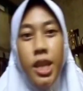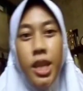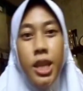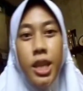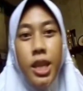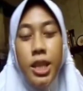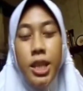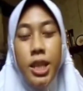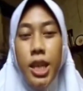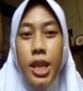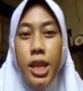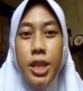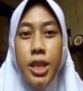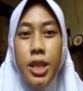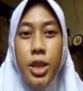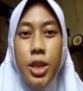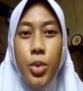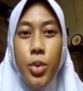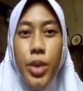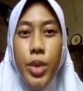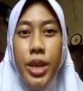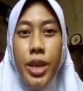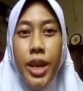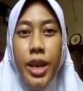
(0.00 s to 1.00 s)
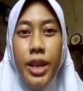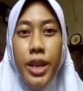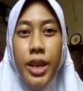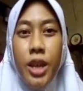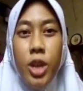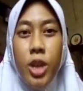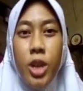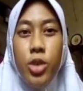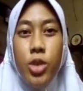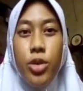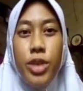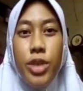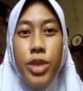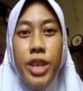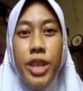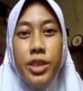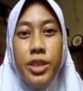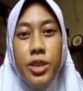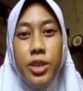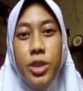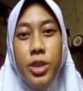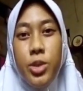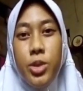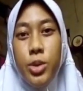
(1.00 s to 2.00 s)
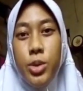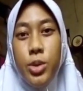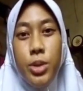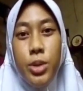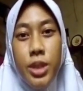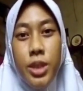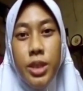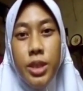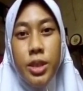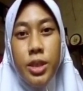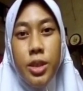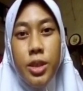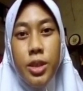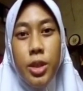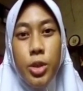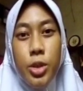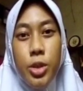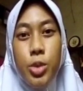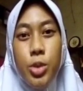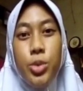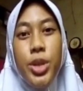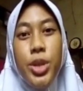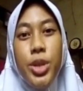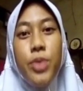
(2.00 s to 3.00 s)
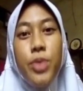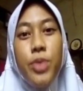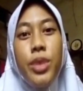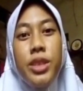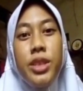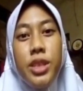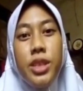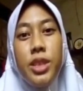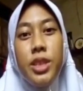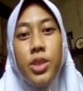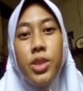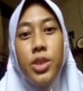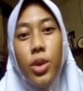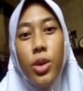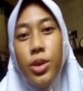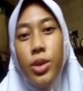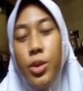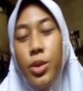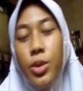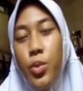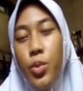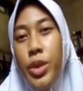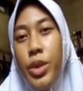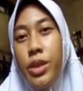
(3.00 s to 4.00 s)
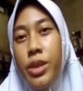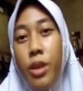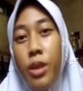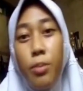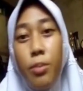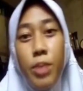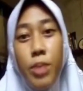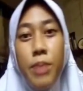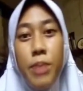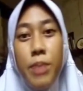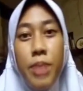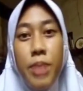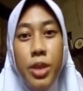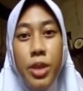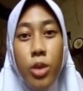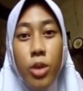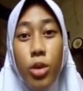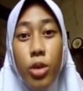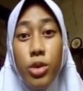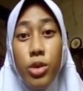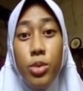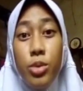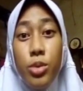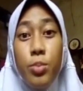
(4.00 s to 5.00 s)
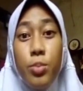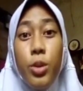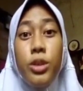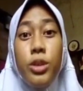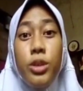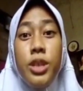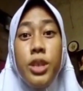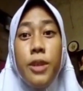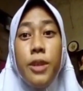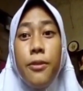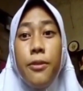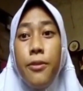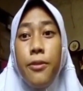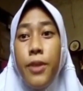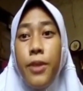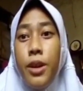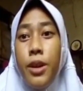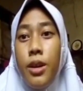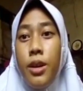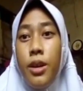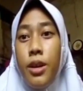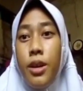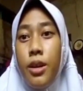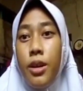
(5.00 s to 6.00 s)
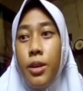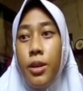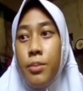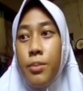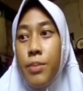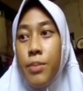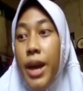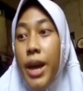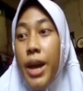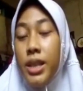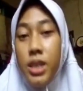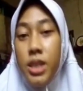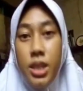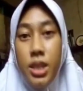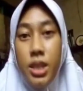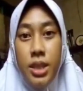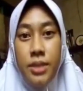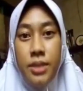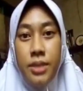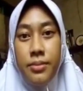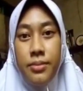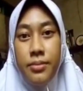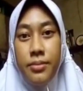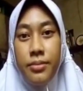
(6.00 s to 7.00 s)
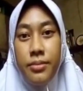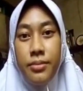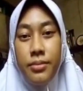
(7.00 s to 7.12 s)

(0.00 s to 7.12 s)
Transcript: and then we can encourage the student to reward each other with compliment or supportive action.